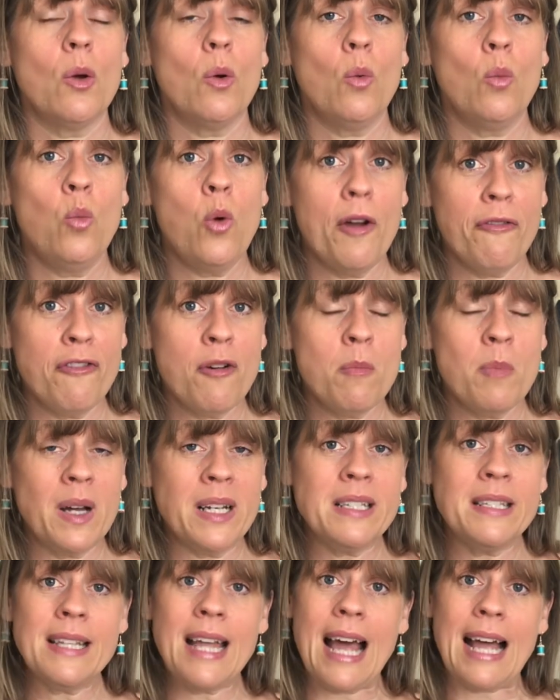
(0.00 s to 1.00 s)
were from
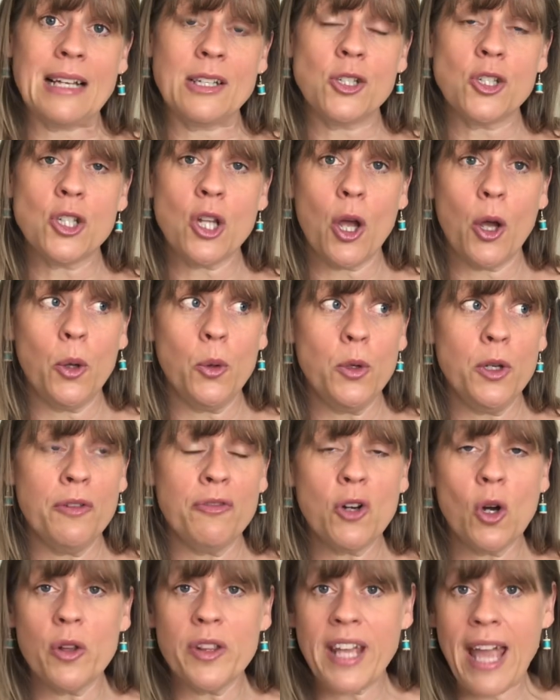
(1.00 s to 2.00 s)
my stash. So
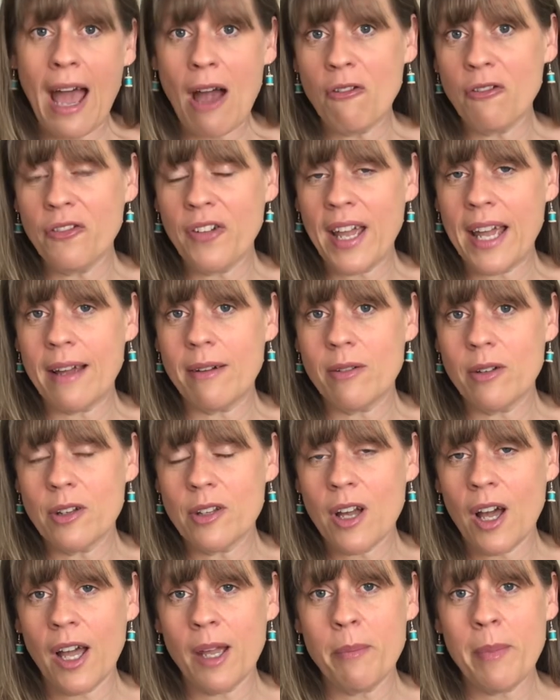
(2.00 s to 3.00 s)
you've got the outfit
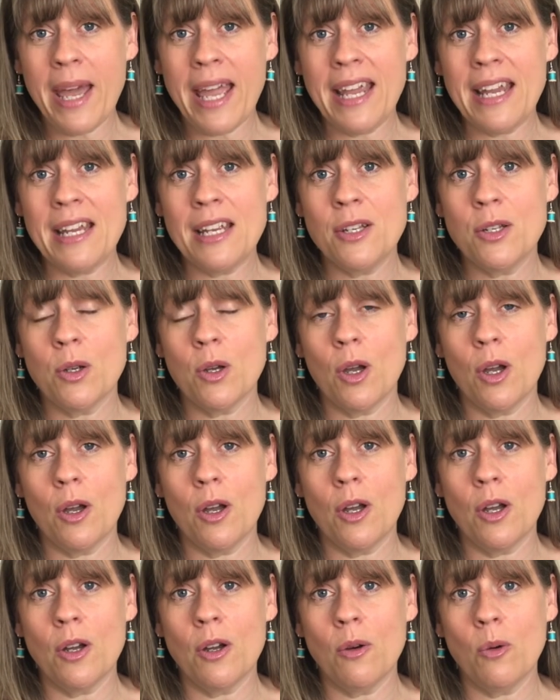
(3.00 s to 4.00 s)
I made
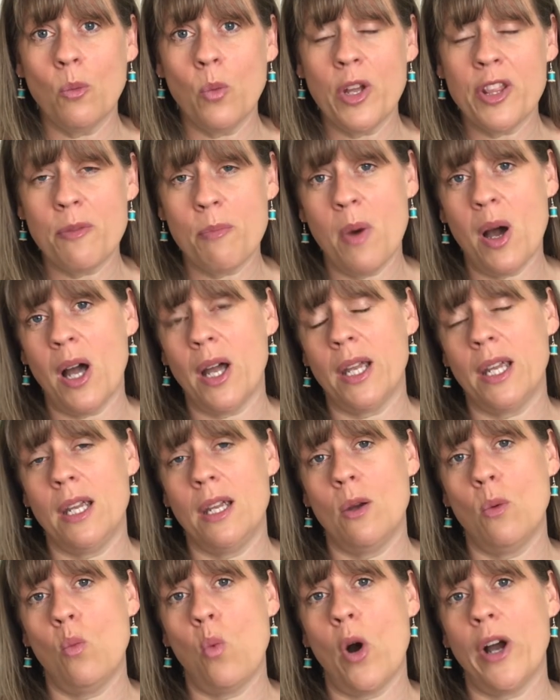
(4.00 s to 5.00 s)
with my
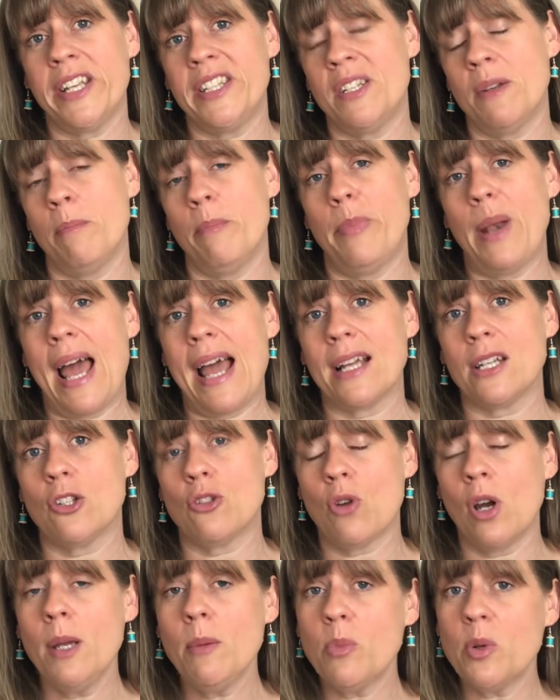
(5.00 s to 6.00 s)
white and black
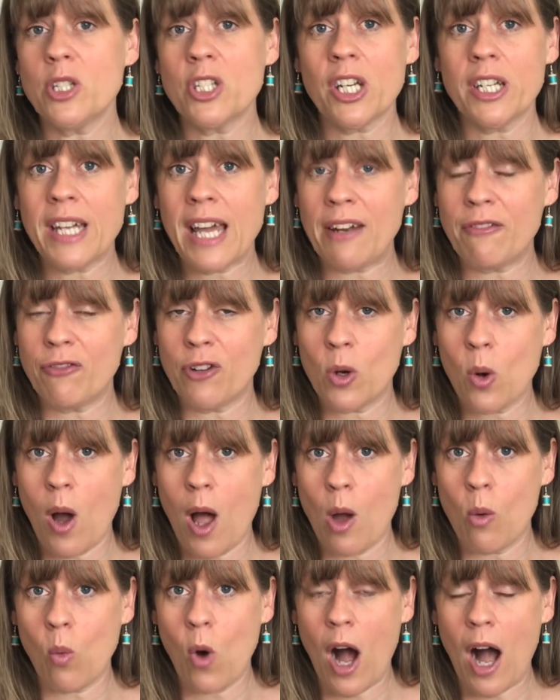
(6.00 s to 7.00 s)
stripe, which I'd had for
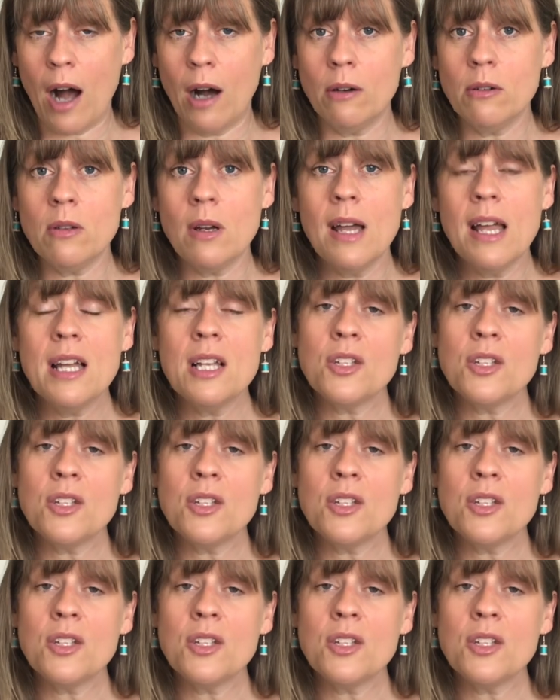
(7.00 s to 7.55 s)
quite a while.